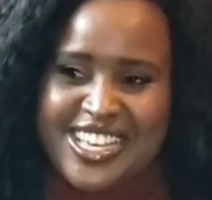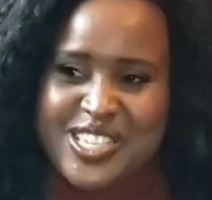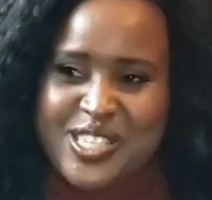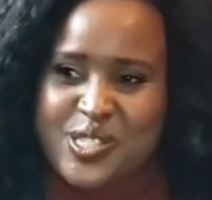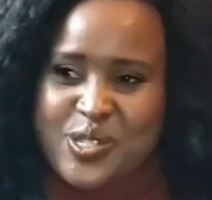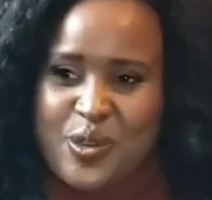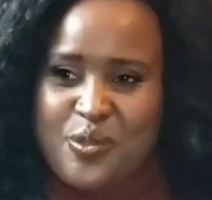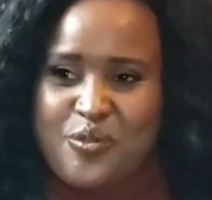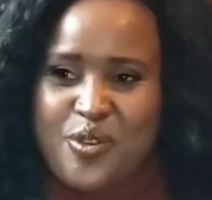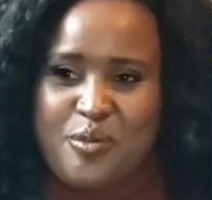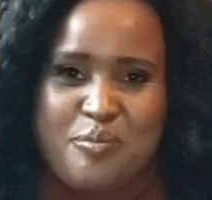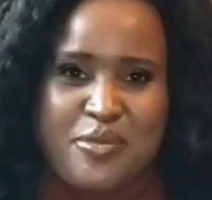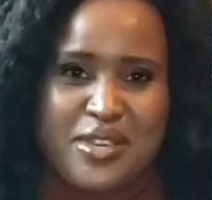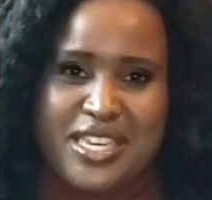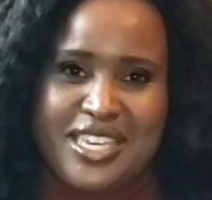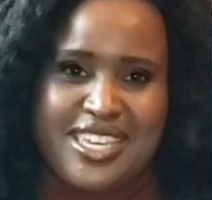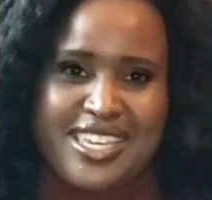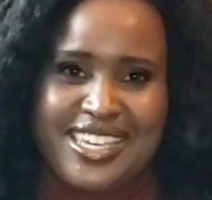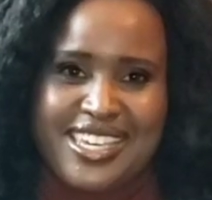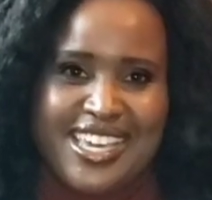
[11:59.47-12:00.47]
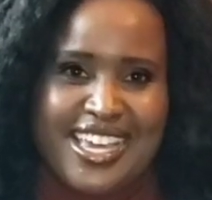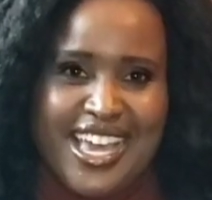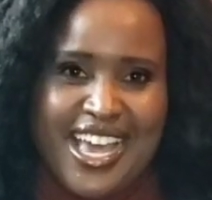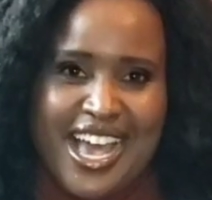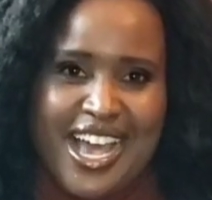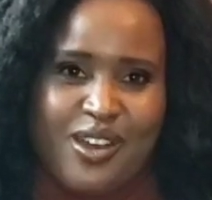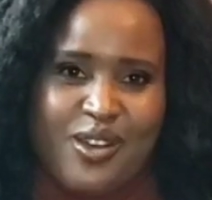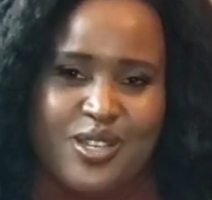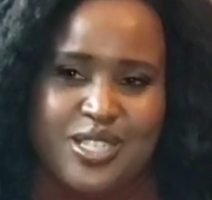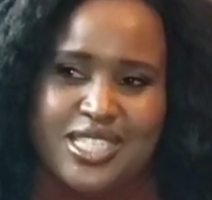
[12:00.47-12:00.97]
So me,
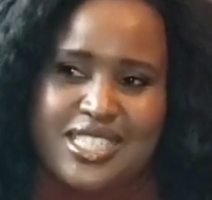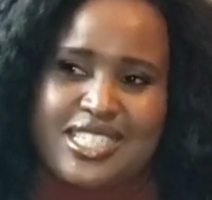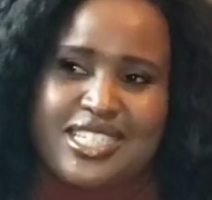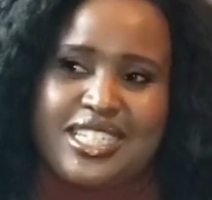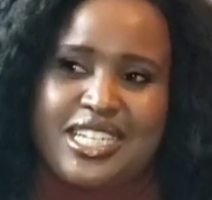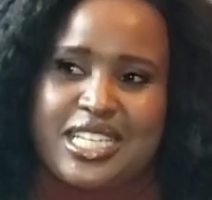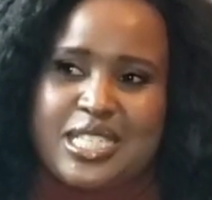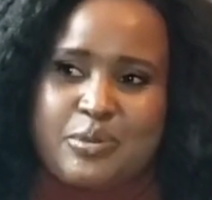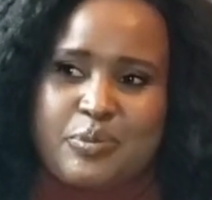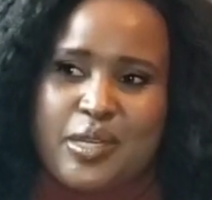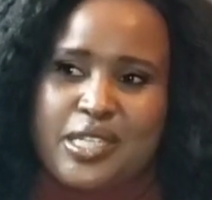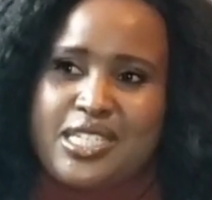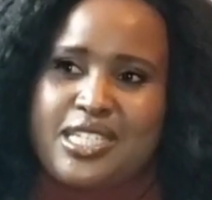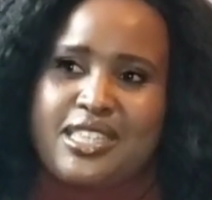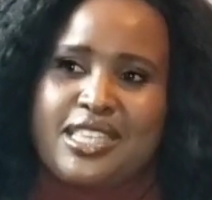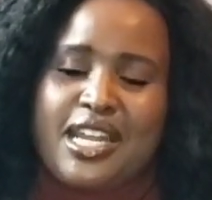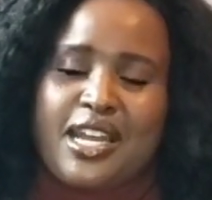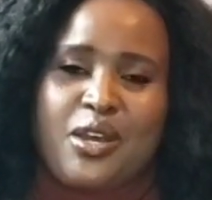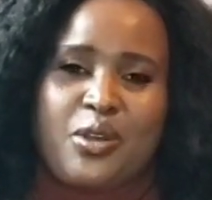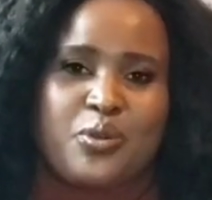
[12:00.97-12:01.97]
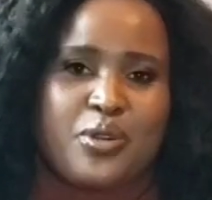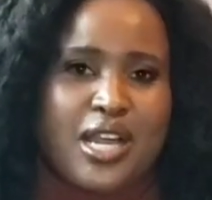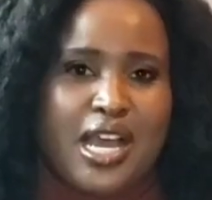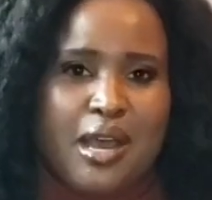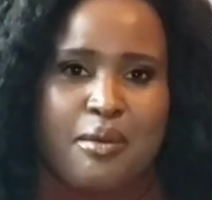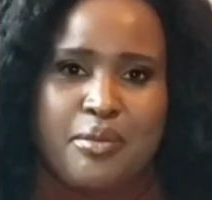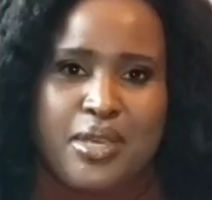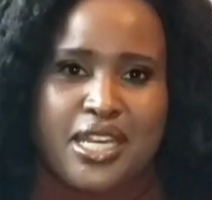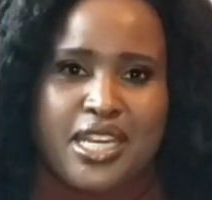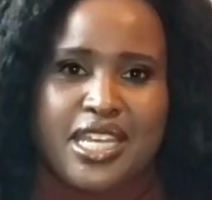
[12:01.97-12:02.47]
I was still expecting that I would
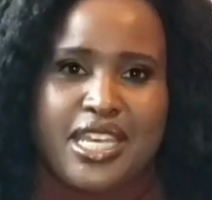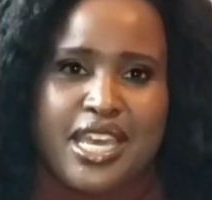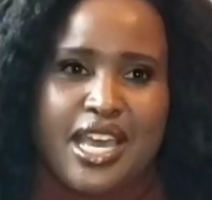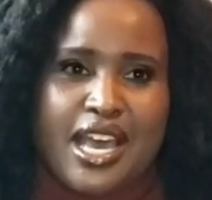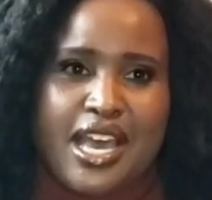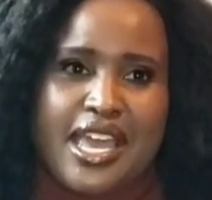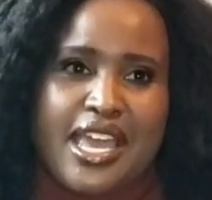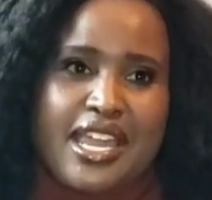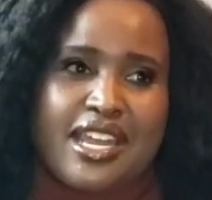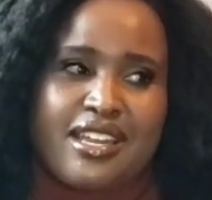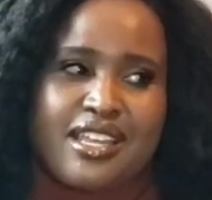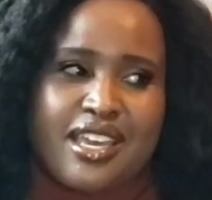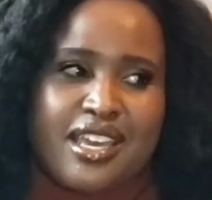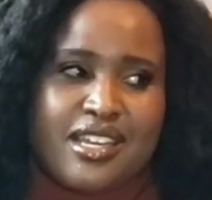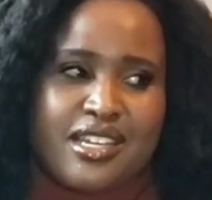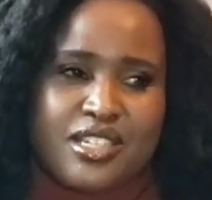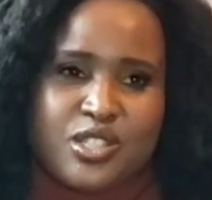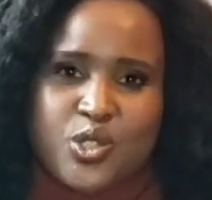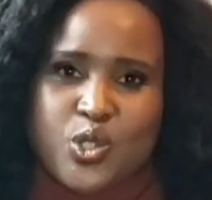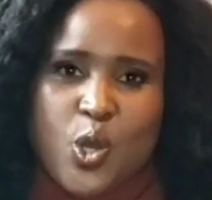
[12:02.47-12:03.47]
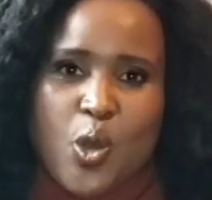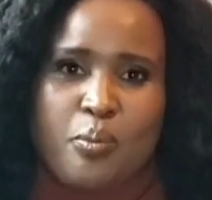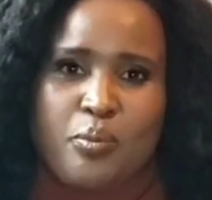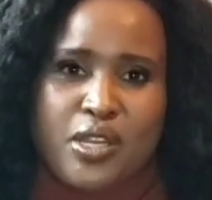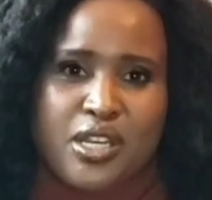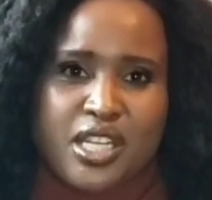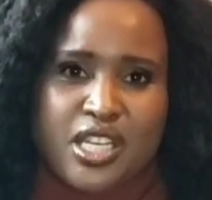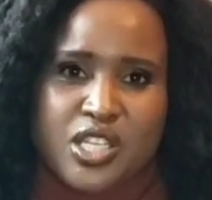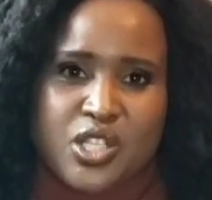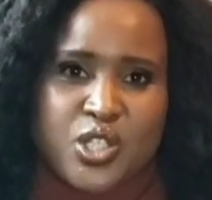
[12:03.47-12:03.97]
come in here and get a job
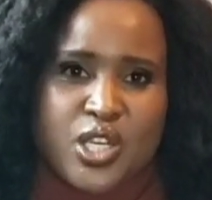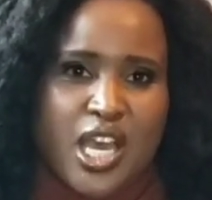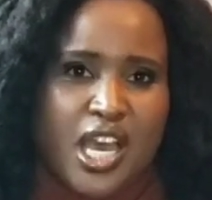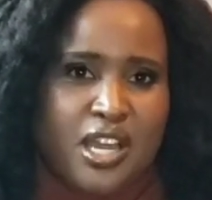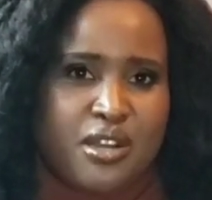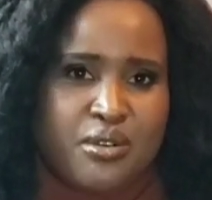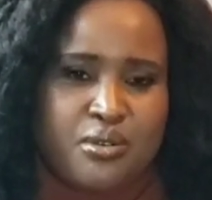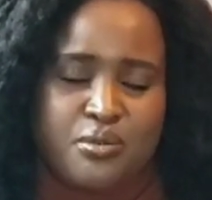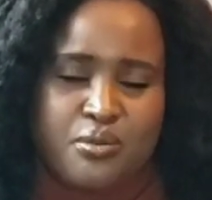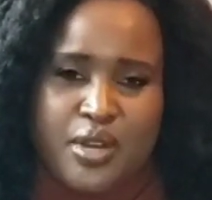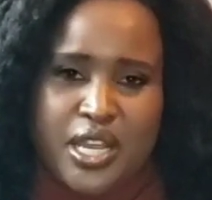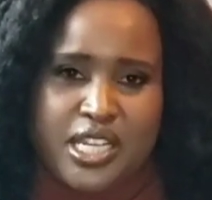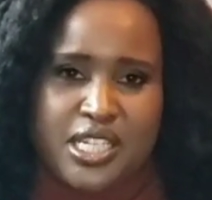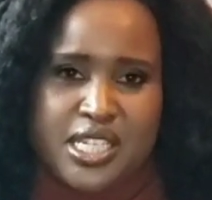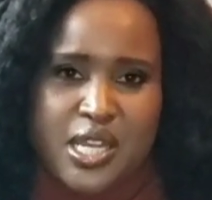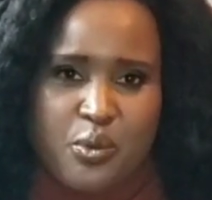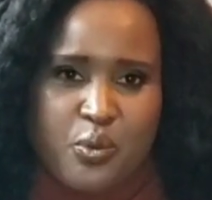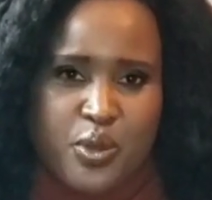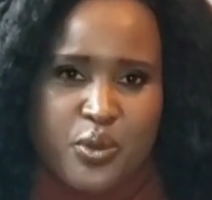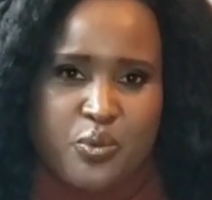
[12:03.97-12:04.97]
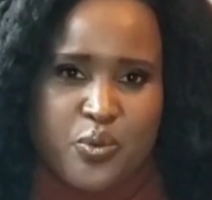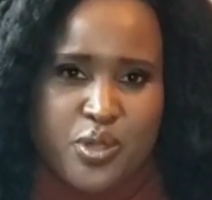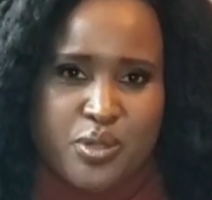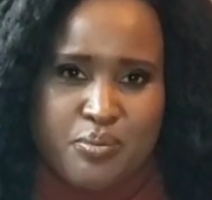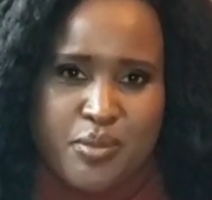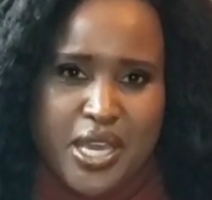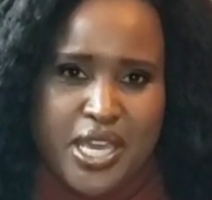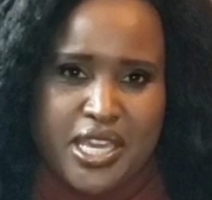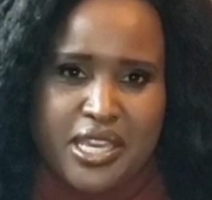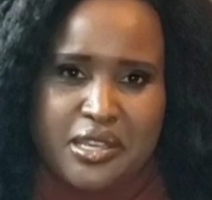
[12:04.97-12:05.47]
in HR right away with
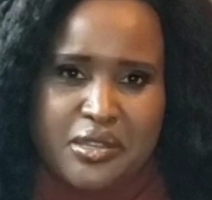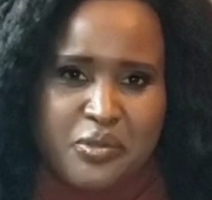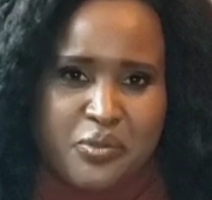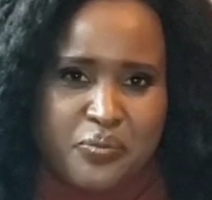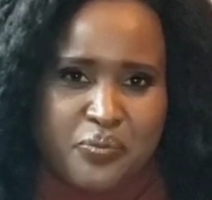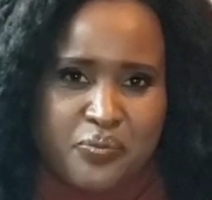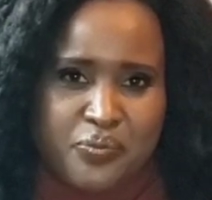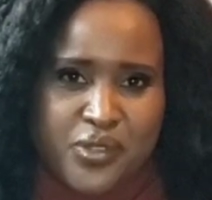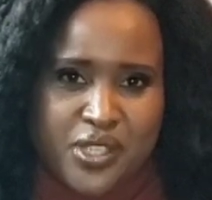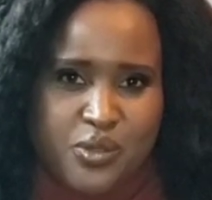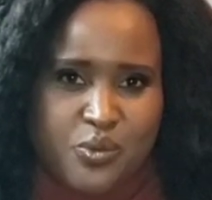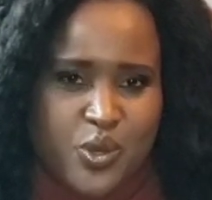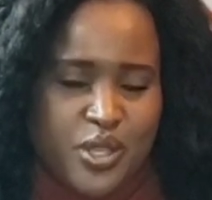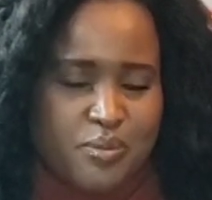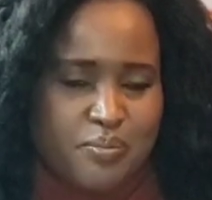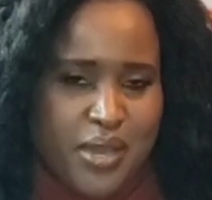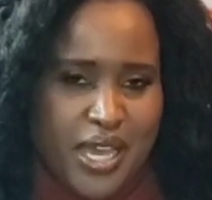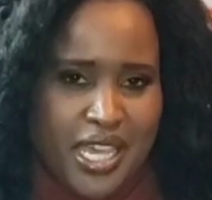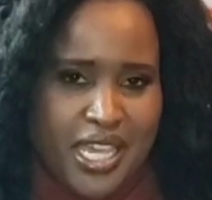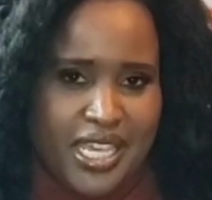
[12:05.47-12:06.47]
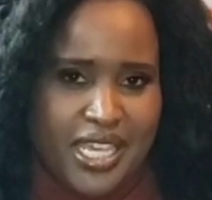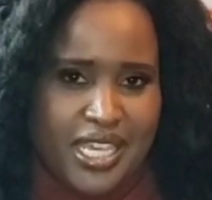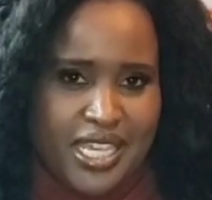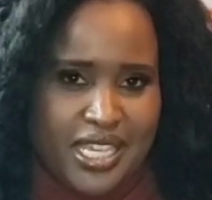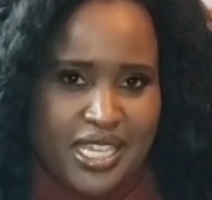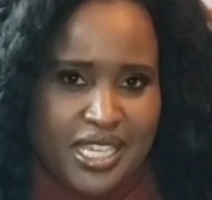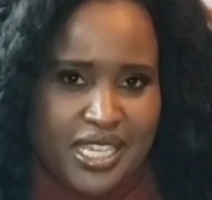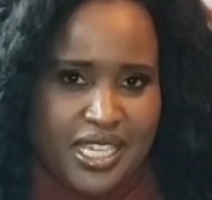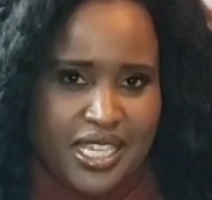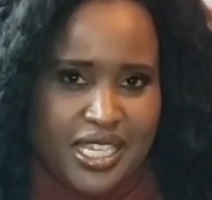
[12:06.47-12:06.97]
my
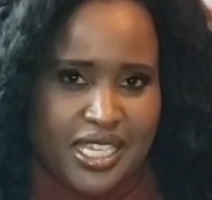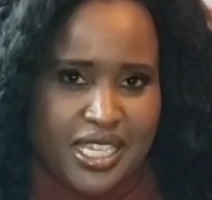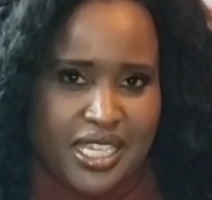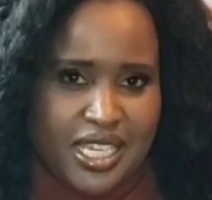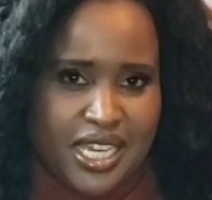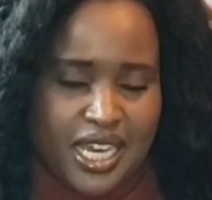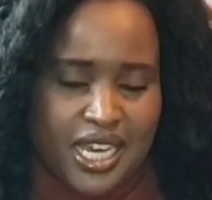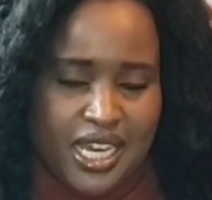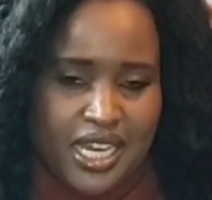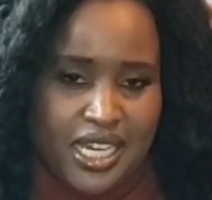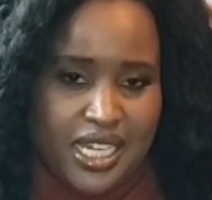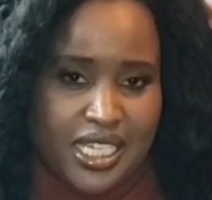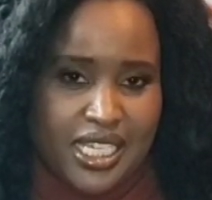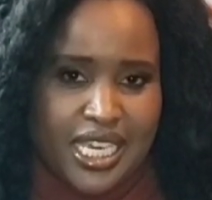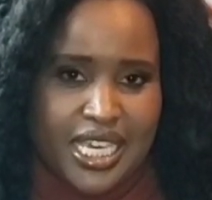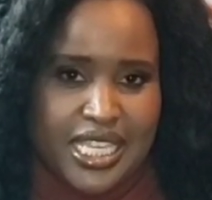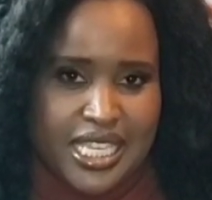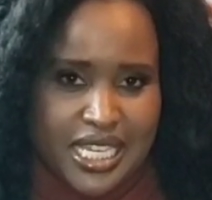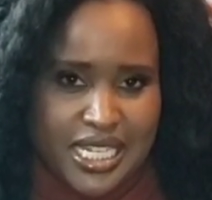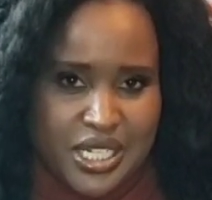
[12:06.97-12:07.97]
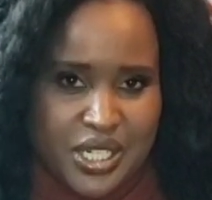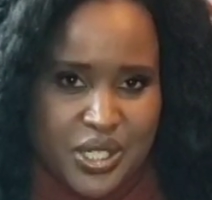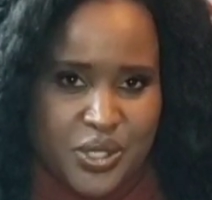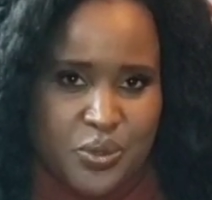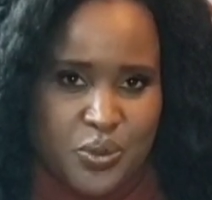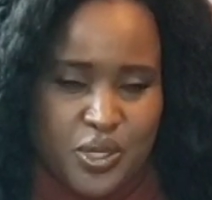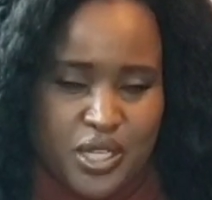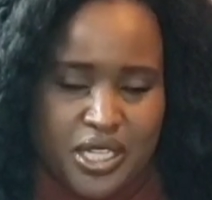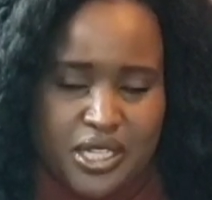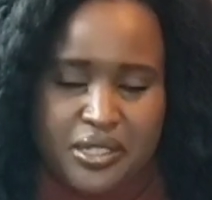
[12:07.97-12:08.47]
Kenyan
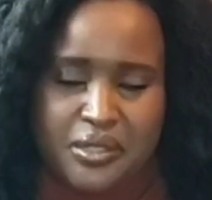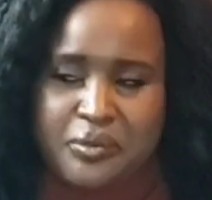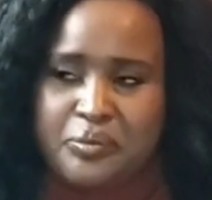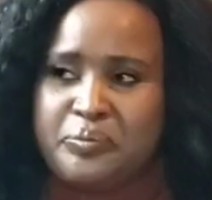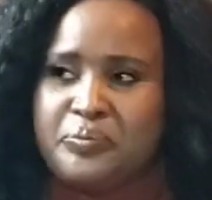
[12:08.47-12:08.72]
degree,